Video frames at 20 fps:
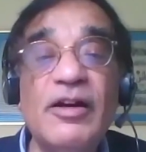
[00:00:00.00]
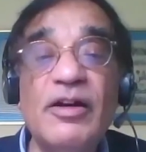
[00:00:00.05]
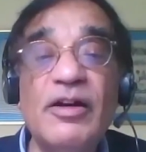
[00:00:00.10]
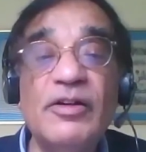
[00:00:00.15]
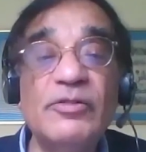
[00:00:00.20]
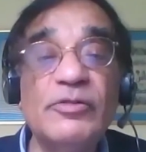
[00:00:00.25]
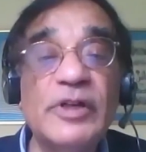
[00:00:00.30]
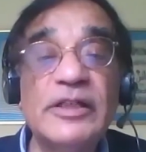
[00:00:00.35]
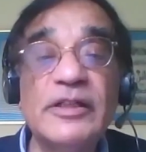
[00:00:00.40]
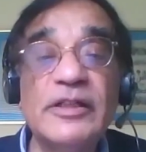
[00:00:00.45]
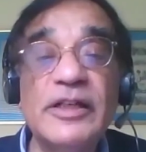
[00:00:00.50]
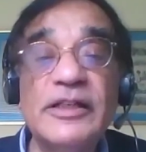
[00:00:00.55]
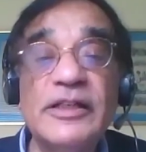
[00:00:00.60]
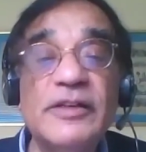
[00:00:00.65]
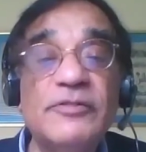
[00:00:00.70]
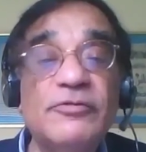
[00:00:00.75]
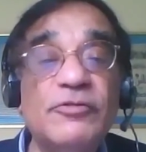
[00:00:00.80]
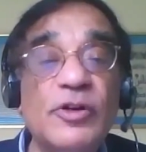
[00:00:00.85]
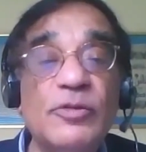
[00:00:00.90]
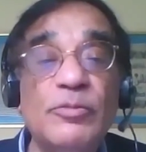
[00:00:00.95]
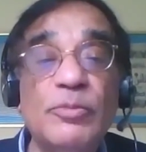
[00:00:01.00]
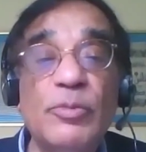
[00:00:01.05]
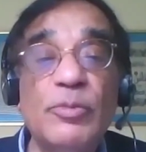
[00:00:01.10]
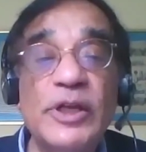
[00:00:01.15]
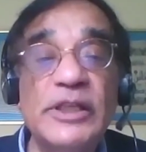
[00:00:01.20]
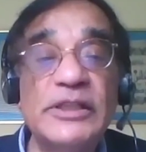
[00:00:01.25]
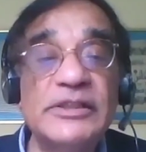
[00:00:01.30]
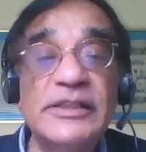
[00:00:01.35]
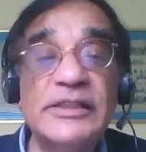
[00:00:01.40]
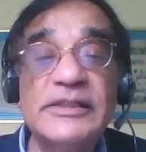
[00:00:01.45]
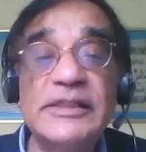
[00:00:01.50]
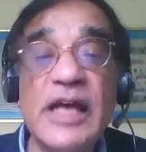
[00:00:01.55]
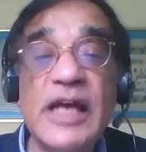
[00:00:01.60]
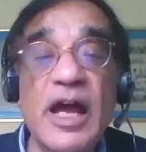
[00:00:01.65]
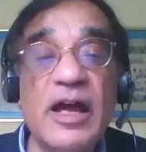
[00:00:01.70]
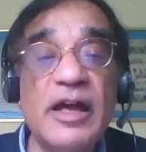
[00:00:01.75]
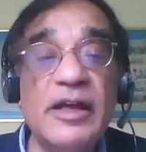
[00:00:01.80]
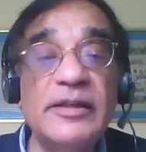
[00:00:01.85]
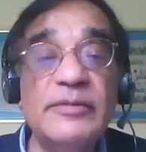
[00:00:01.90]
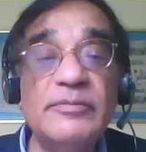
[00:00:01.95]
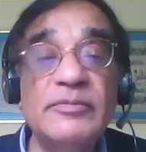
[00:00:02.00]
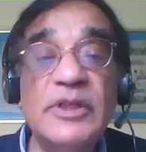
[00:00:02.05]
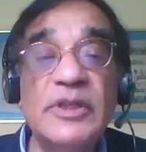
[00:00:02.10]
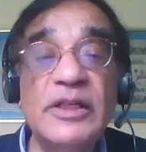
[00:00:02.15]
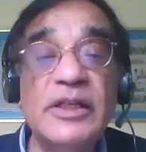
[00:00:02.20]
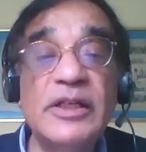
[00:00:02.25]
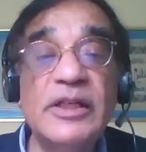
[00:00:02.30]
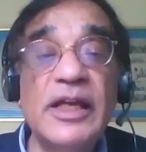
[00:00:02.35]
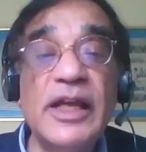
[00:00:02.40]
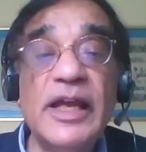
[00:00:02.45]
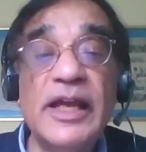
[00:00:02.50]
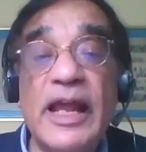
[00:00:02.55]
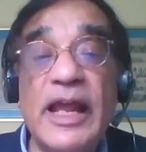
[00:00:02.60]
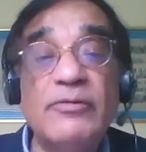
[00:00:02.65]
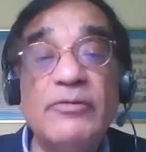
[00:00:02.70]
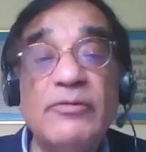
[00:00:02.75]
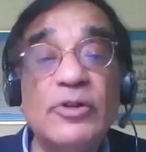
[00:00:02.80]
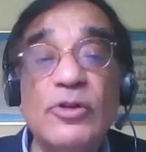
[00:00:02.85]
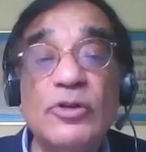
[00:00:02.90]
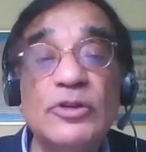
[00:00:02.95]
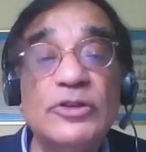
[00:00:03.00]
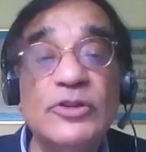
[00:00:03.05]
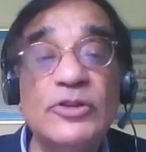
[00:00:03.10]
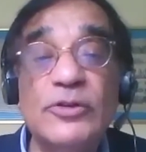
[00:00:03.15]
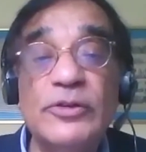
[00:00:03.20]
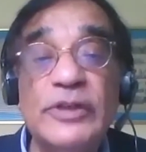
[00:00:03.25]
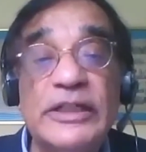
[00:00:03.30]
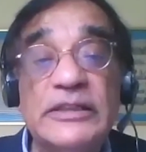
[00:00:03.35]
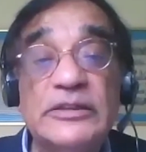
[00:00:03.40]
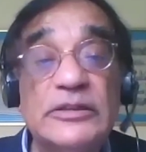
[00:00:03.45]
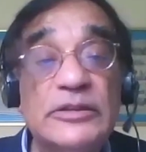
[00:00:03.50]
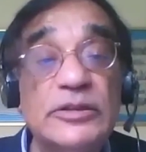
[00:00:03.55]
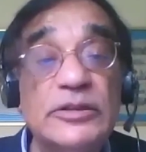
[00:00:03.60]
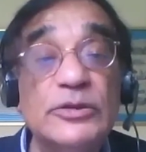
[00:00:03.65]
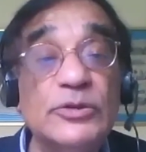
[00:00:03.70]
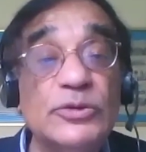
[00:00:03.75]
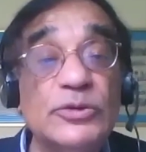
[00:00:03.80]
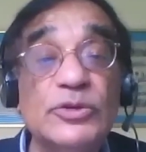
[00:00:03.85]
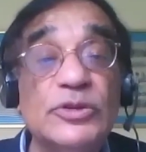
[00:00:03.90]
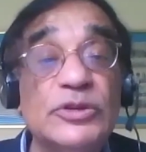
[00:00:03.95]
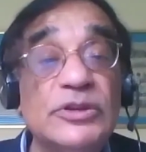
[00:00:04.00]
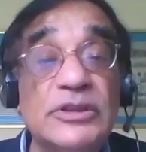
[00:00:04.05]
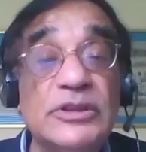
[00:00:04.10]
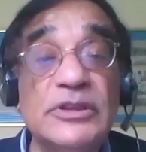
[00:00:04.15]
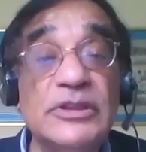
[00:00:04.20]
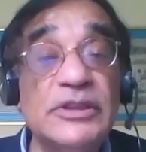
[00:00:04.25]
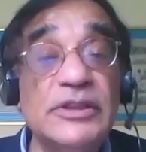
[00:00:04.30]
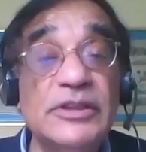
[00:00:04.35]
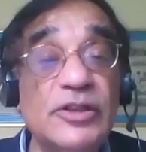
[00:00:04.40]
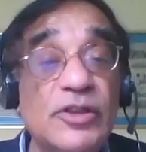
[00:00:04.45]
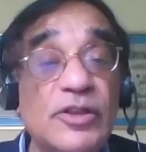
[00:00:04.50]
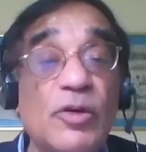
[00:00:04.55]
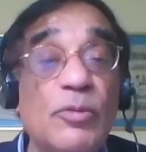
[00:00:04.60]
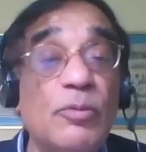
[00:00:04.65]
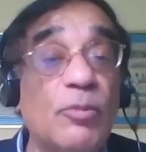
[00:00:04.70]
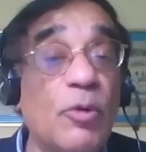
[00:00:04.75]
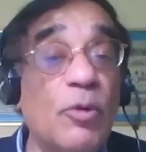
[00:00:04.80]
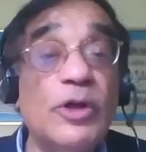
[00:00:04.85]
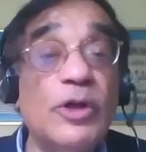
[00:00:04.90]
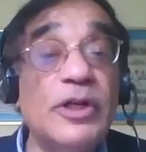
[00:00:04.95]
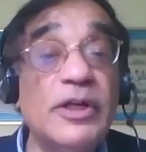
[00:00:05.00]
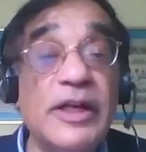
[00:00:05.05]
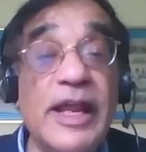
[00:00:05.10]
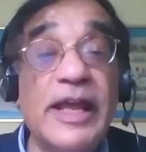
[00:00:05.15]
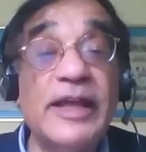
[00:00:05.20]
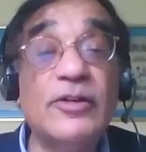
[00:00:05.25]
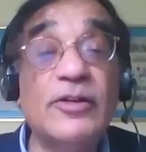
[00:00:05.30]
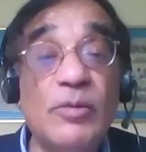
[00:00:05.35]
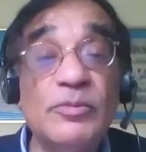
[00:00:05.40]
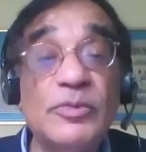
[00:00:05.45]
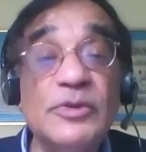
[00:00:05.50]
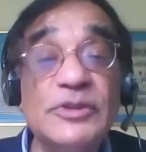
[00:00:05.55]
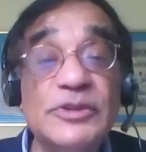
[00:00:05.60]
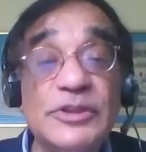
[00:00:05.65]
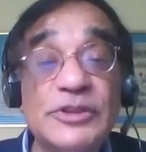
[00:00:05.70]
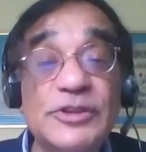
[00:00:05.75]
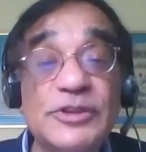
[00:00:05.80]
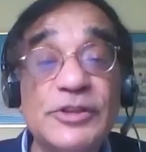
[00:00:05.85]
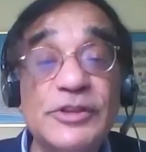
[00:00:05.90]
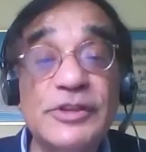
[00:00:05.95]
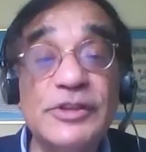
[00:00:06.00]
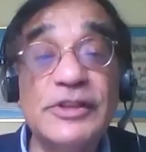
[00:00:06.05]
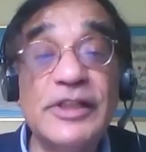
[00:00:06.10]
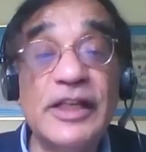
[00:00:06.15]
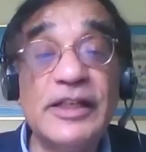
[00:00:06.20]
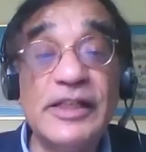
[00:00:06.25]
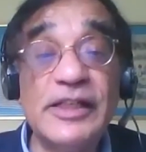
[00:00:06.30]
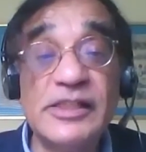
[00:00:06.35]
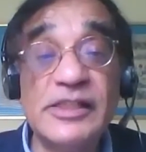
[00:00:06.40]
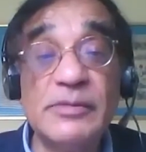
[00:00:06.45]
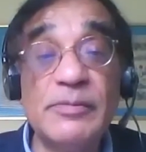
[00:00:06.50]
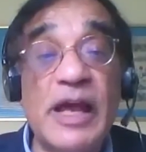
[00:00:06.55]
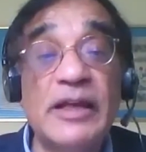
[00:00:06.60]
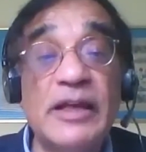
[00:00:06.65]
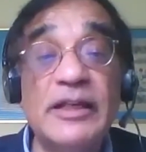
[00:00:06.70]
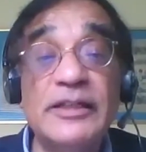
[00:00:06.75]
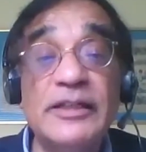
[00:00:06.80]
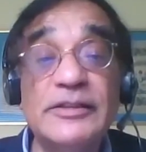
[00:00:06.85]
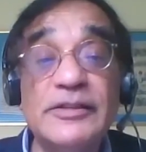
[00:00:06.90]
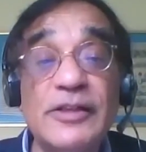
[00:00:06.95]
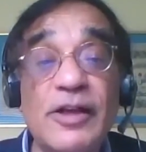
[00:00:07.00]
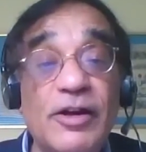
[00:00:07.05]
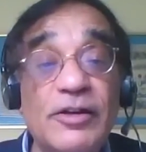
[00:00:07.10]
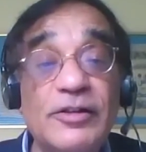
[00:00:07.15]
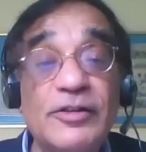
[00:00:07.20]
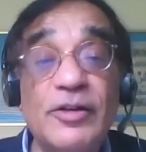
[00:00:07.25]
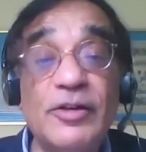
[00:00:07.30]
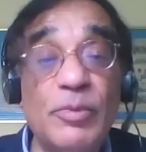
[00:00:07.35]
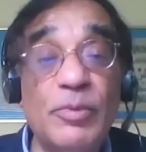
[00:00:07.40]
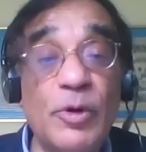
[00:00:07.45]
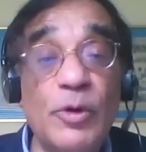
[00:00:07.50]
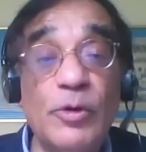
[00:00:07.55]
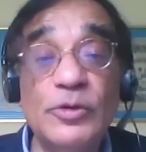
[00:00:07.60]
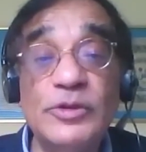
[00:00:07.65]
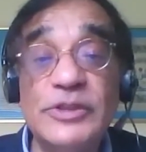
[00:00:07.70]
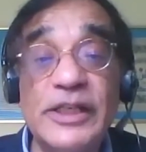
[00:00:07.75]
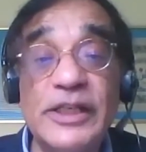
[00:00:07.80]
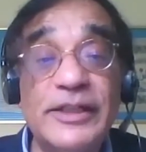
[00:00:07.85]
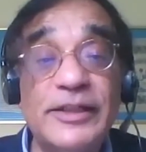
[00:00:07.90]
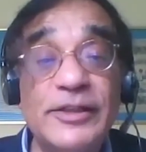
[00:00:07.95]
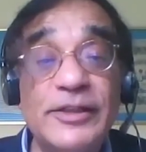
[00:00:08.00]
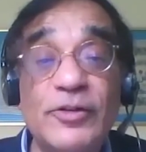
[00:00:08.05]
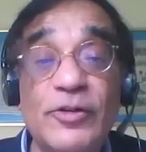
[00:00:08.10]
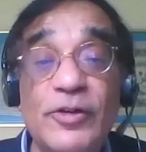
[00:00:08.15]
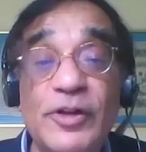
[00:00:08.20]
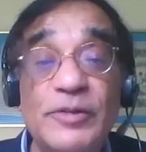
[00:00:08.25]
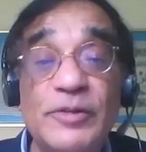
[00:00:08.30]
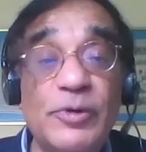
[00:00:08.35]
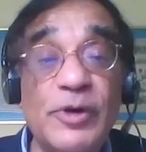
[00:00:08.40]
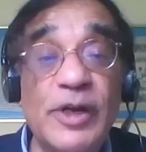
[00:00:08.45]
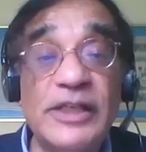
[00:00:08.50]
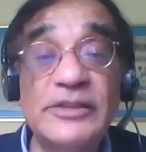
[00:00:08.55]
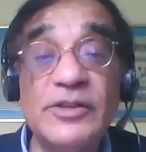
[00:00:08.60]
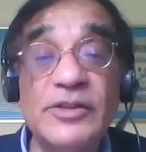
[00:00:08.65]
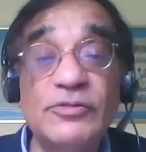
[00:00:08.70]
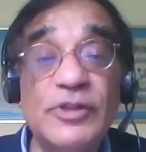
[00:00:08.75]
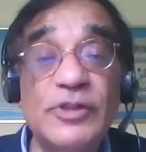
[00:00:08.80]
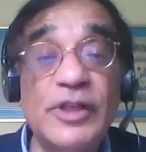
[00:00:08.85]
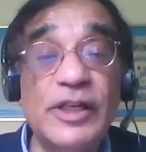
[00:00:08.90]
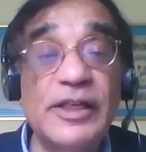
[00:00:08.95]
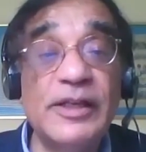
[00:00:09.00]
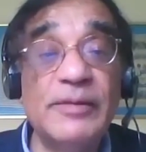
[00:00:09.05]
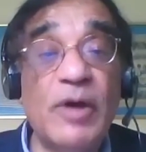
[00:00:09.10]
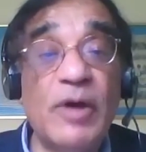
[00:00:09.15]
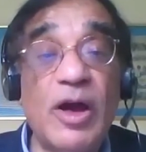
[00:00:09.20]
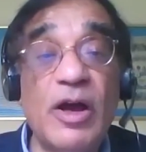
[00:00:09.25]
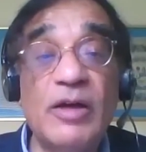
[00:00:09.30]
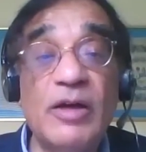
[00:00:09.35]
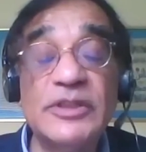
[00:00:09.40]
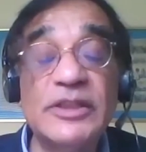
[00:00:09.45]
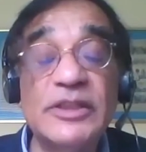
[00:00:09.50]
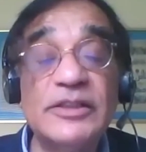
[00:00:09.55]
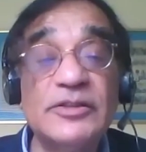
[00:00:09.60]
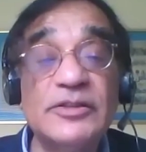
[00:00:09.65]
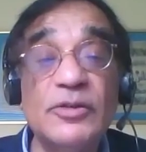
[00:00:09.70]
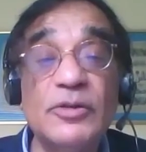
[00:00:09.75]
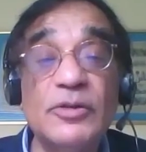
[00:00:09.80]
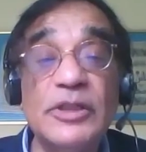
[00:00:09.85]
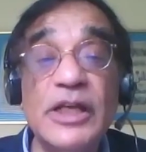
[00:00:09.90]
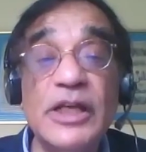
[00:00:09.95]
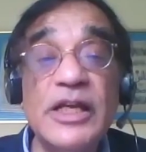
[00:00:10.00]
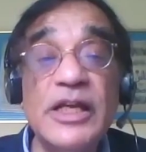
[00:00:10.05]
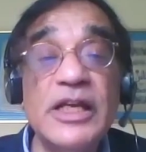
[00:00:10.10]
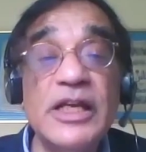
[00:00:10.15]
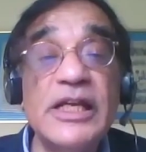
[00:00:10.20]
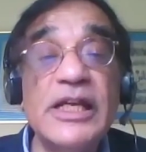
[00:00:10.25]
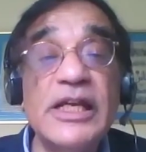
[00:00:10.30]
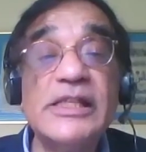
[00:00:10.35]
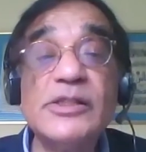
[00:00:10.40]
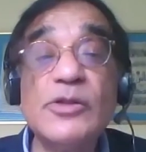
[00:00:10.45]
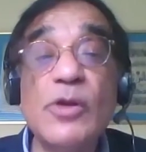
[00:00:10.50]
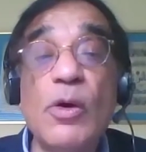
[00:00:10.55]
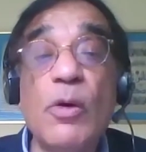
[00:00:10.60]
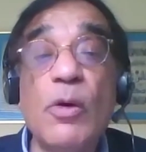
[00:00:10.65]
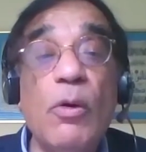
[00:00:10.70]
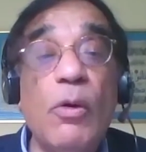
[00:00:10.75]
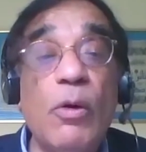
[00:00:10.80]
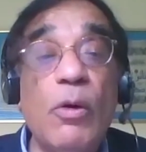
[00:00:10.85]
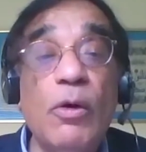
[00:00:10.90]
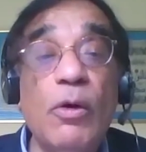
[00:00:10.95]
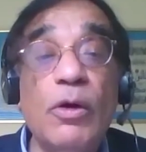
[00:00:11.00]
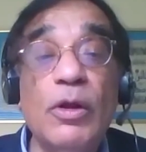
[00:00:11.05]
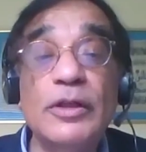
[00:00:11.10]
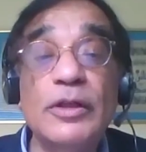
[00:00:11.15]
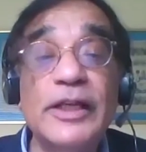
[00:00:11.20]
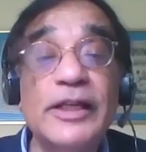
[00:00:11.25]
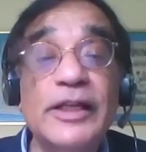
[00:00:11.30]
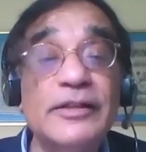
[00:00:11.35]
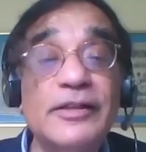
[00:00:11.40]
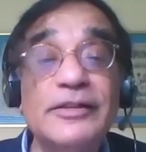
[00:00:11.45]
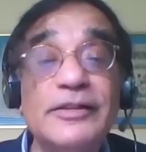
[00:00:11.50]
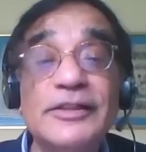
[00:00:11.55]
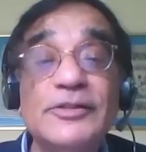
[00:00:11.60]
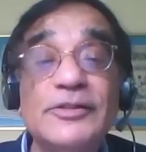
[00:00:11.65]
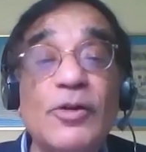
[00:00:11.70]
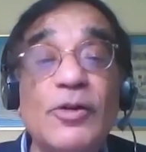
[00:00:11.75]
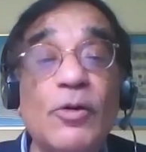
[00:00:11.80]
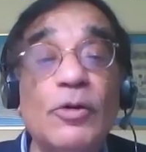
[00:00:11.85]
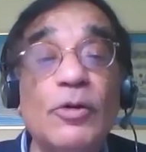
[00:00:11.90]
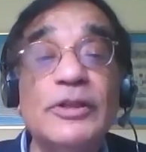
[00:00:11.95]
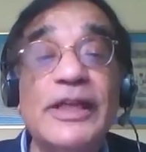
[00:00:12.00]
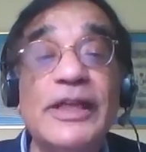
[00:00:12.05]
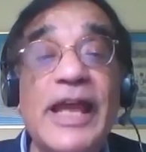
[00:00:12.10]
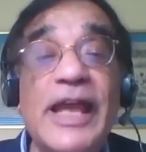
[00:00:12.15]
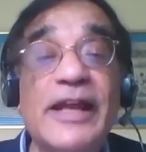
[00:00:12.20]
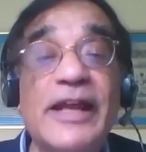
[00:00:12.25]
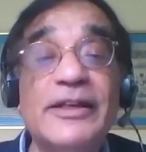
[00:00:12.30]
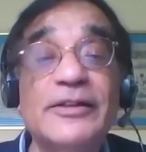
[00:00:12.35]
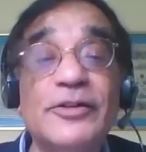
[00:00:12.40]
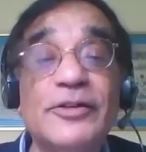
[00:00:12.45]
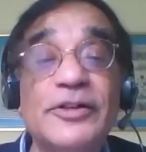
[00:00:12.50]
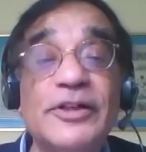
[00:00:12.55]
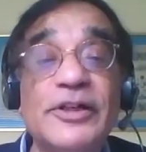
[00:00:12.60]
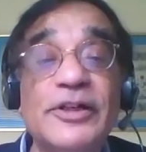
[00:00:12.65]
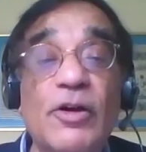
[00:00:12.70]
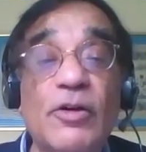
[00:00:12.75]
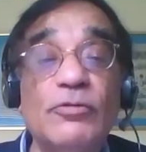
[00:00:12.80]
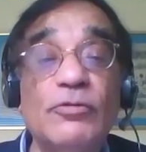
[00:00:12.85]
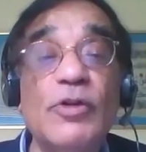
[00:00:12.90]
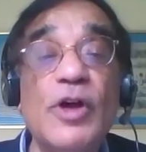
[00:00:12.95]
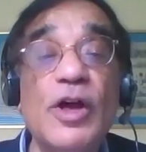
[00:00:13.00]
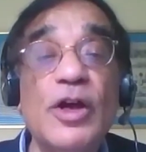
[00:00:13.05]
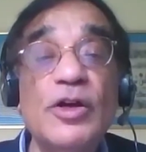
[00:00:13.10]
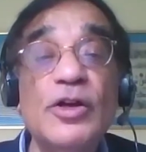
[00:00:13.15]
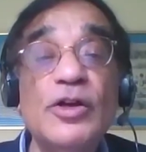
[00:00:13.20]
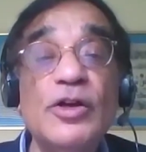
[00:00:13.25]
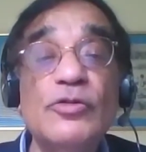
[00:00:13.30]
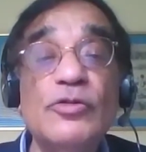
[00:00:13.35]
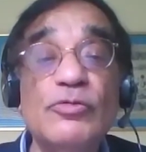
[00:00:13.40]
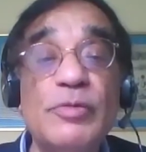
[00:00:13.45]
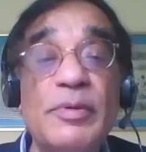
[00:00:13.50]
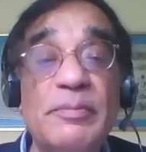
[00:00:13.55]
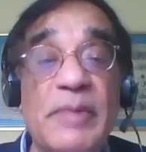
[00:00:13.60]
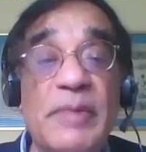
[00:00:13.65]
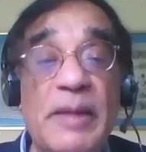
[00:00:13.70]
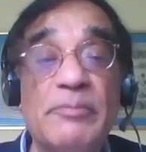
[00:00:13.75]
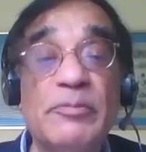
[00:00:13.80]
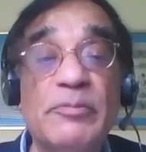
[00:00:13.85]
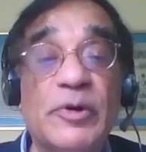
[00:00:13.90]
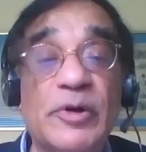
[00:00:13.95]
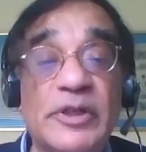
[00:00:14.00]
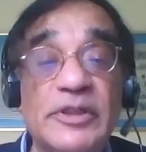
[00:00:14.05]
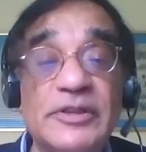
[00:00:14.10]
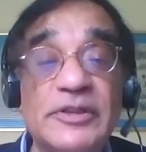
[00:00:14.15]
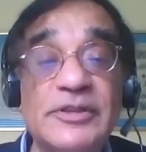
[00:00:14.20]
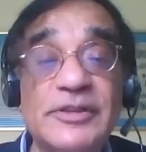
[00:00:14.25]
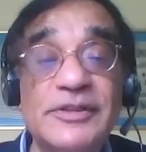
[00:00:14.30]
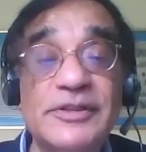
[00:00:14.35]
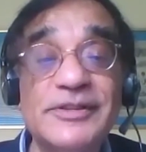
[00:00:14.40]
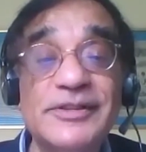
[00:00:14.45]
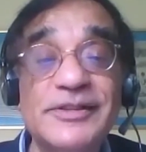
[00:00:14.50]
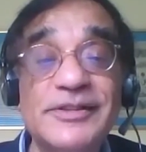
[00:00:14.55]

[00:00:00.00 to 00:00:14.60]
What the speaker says: written in different points in time, and I would also include, modern day compositions that Ismailis are composing, in praise of the Imams and so on. It's all under this whole category of remembrance